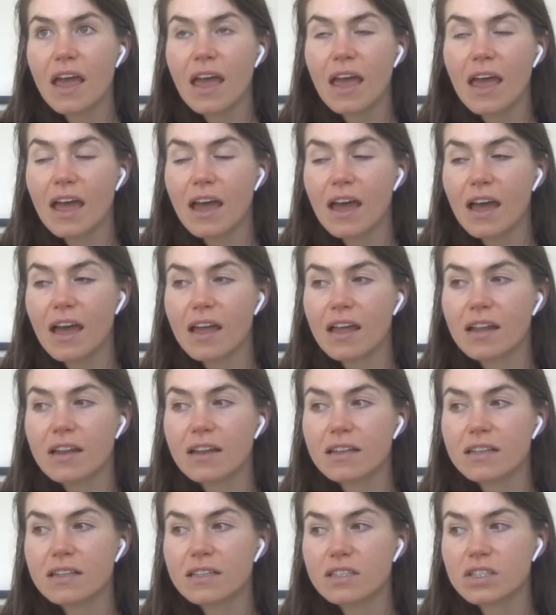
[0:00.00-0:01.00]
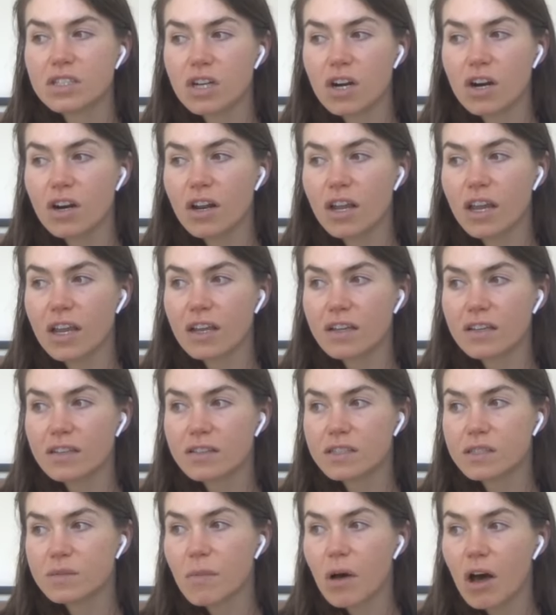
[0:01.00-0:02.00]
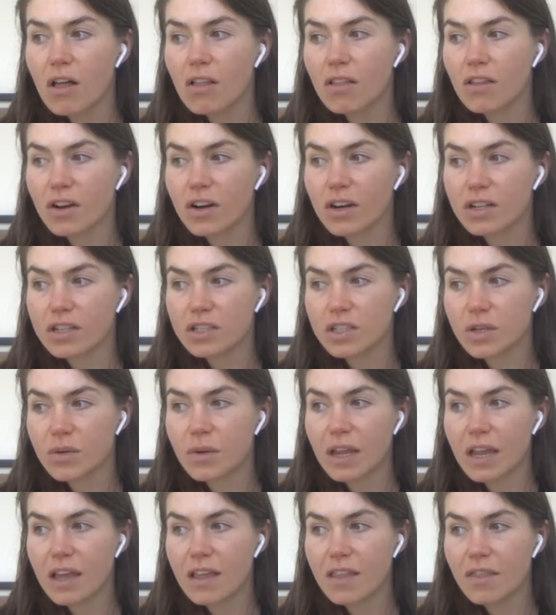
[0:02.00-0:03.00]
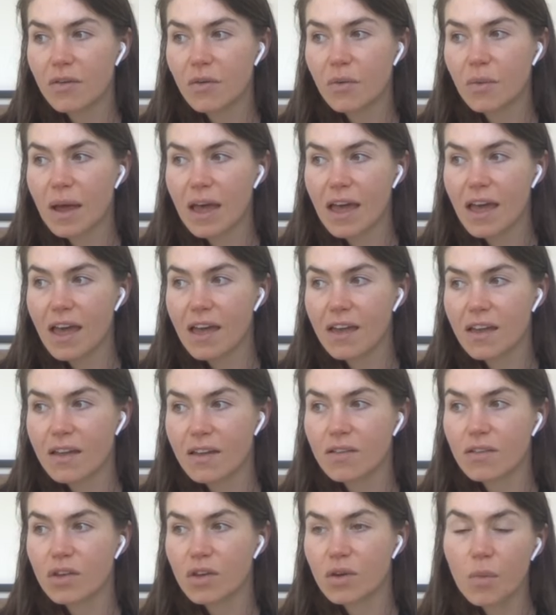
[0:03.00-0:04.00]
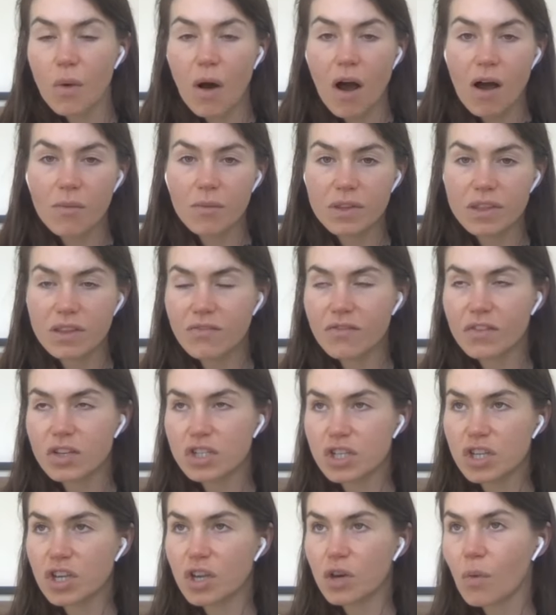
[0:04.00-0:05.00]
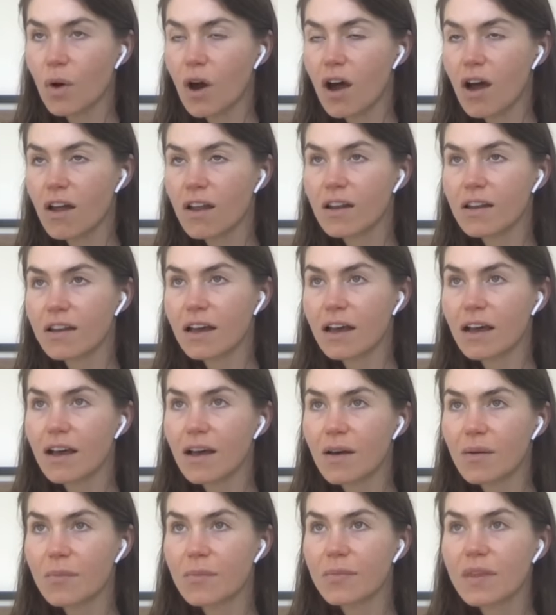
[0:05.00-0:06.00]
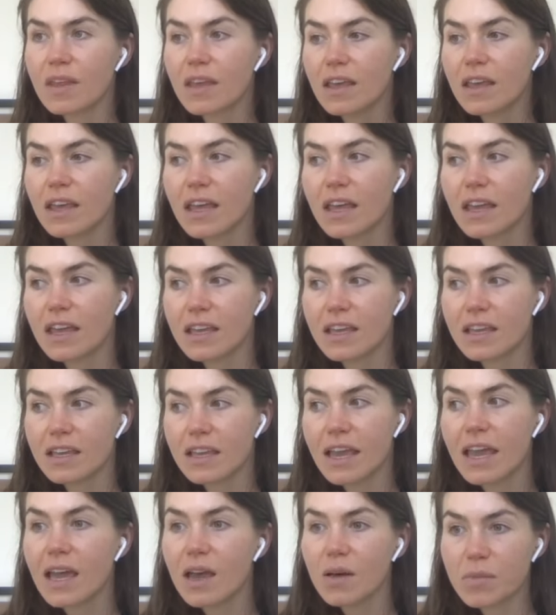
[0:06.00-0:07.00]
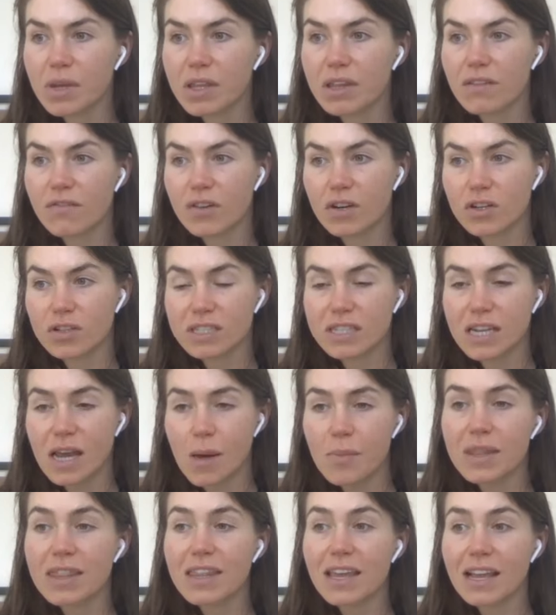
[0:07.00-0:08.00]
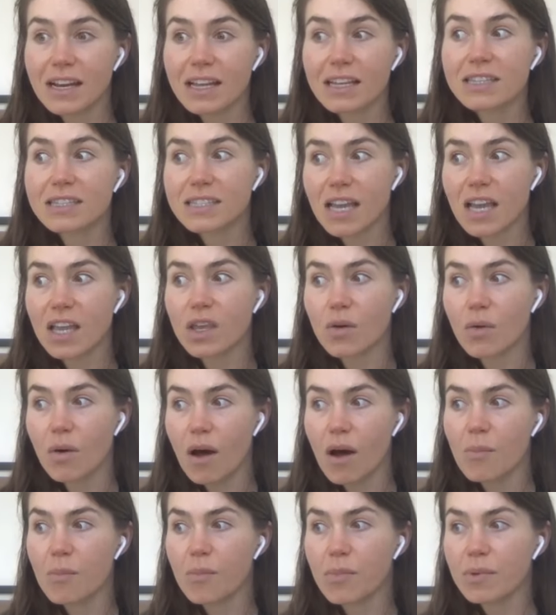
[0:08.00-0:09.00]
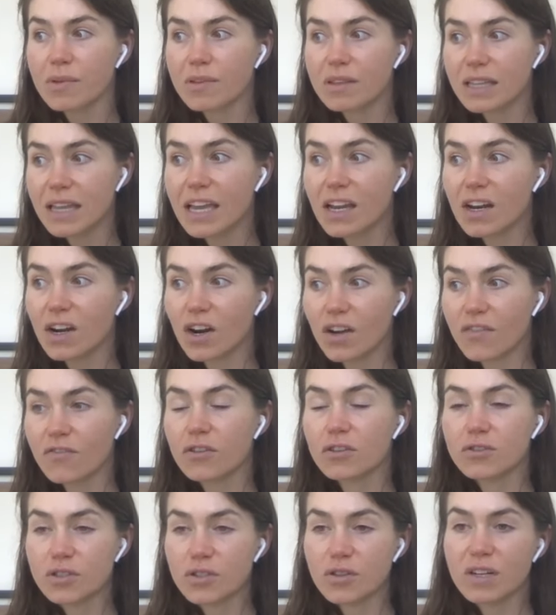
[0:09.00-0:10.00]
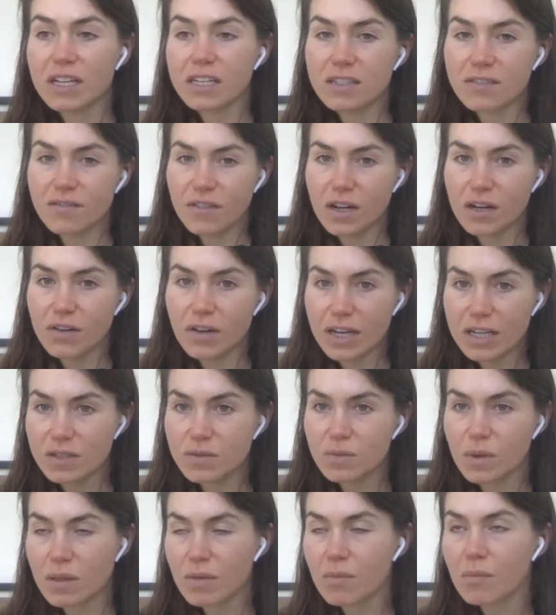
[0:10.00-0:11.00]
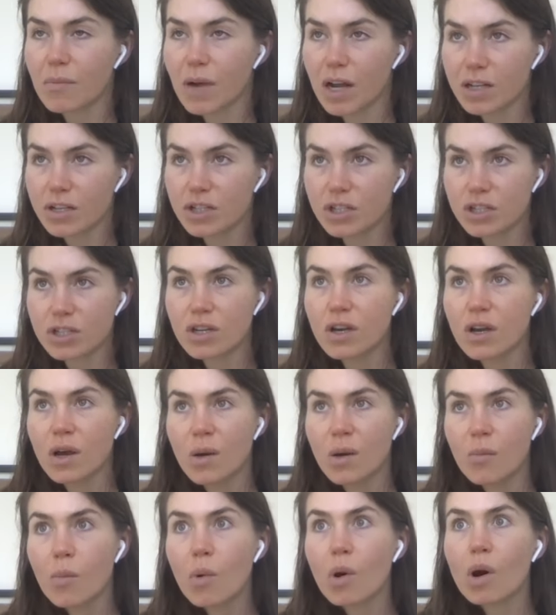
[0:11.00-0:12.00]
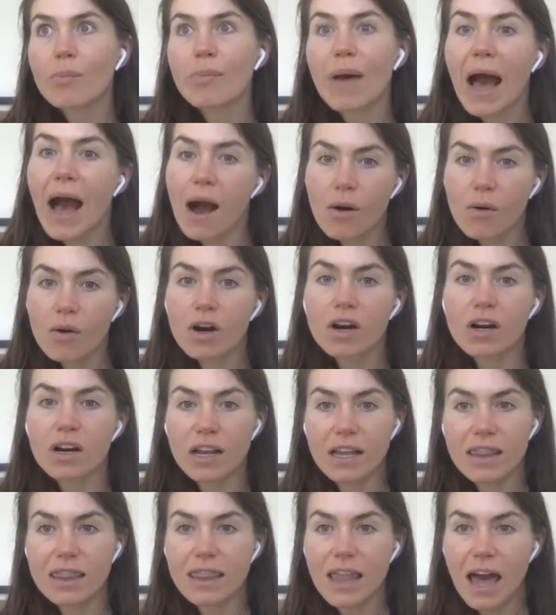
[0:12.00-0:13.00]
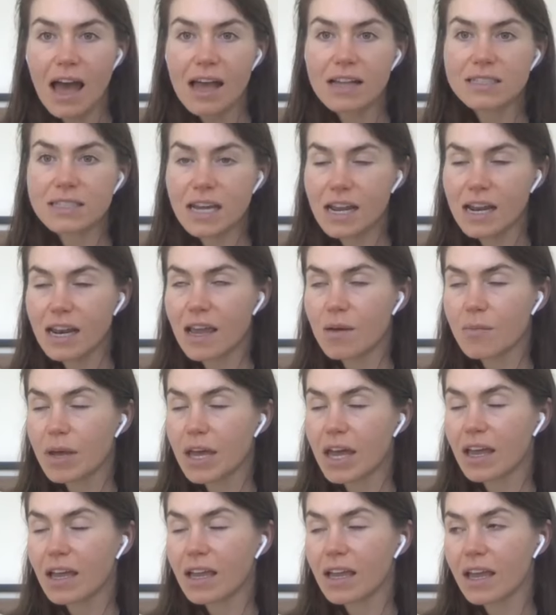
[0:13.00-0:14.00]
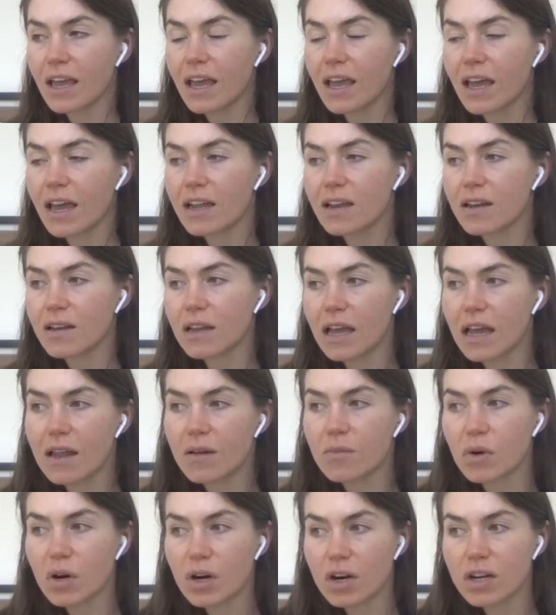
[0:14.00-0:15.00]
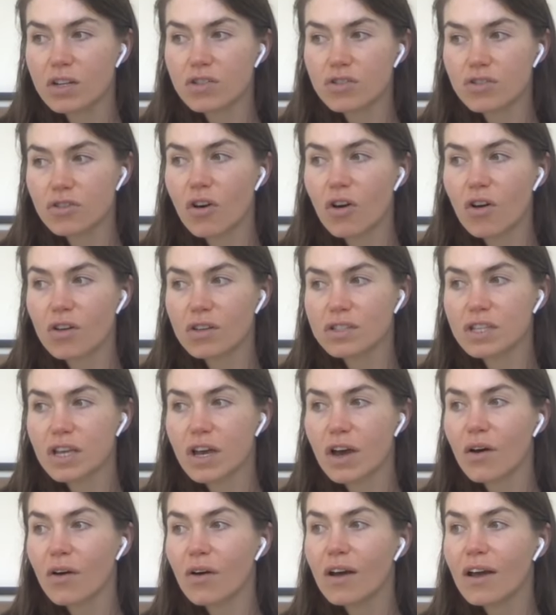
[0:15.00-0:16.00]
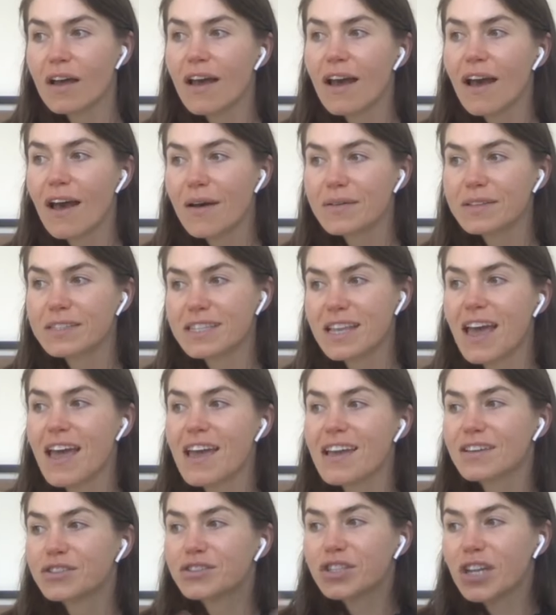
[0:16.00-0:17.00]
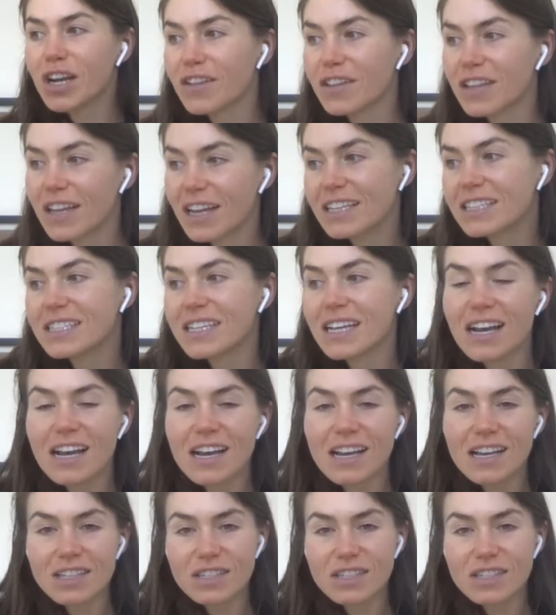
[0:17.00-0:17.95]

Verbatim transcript: and starting smaller and doing it the way you want with the vision you want, um, it can be the first step and then can set you up later if you do need to fundraise with much more power in that dynamic and, and more control. So I'd say share the idea,